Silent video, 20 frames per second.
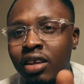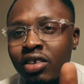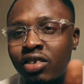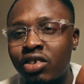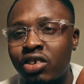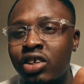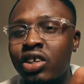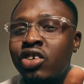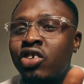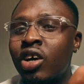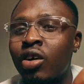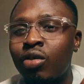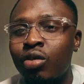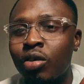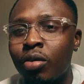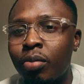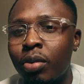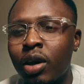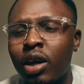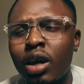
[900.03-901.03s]
this stage, I will
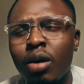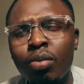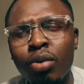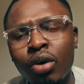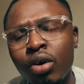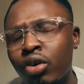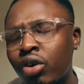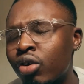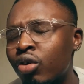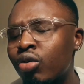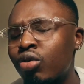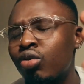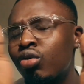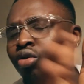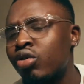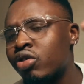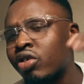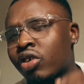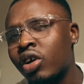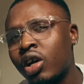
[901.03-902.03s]
not be here. But no
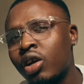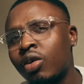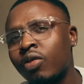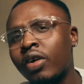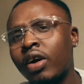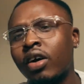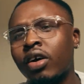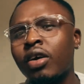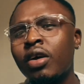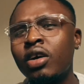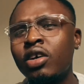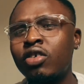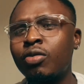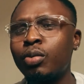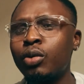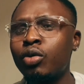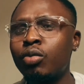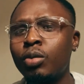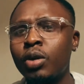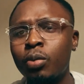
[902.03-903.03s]
use crying over
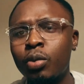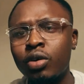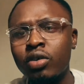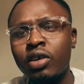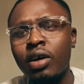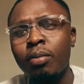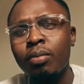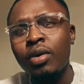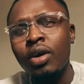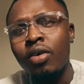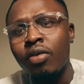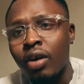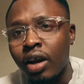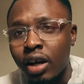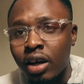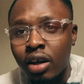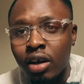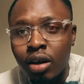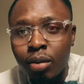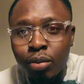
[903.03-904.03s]
spilled milk because I'm here right
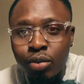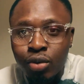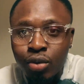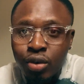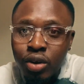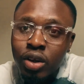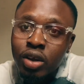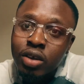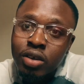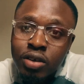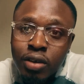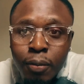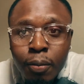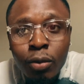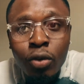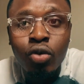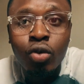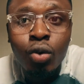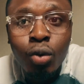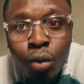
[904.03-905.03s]
now. I'm doing it.
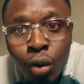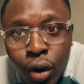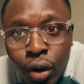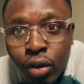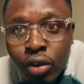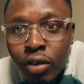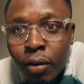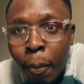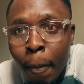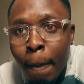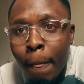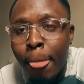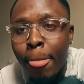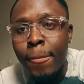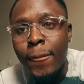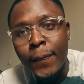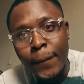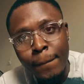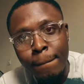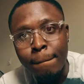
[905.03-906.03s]
So what?
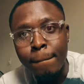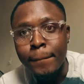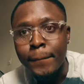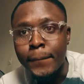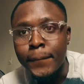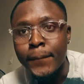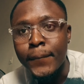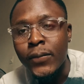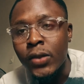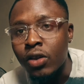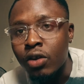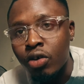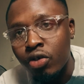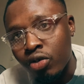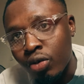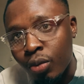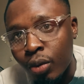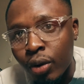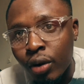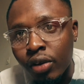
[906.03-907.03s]
Hmm?
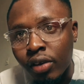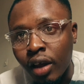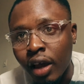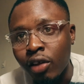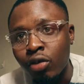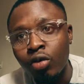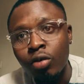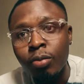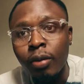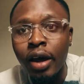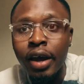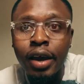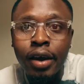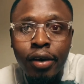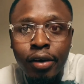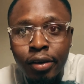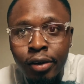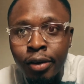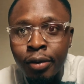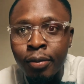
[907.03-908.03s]
So what? I took my L.